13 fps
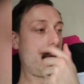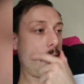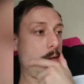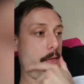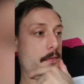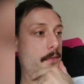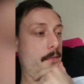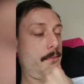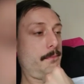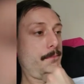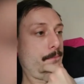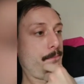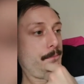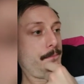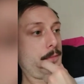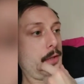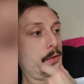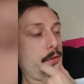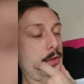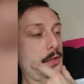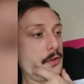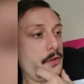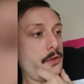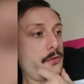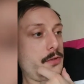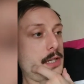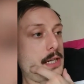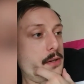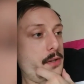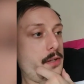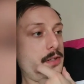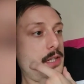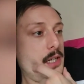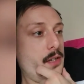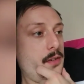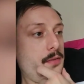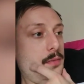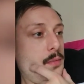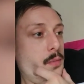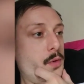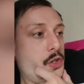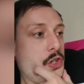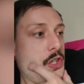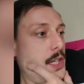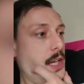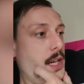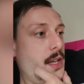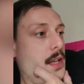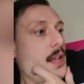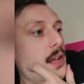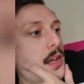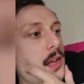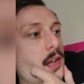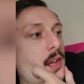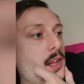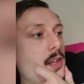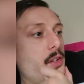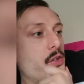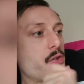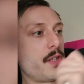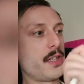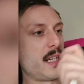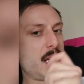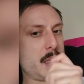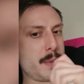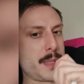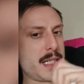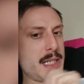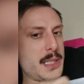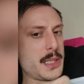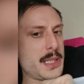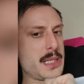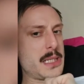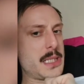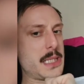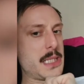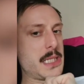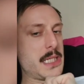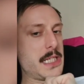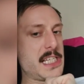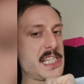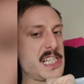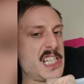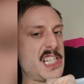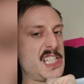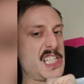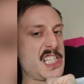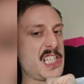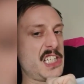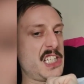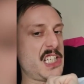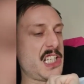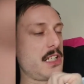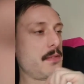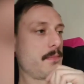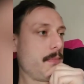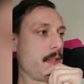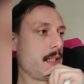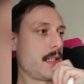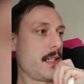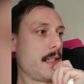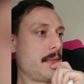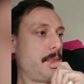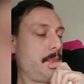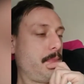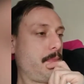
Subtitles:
I have. Tried it straight out of the tin, washed it, tried a little bit, and I was like, yeah, nah,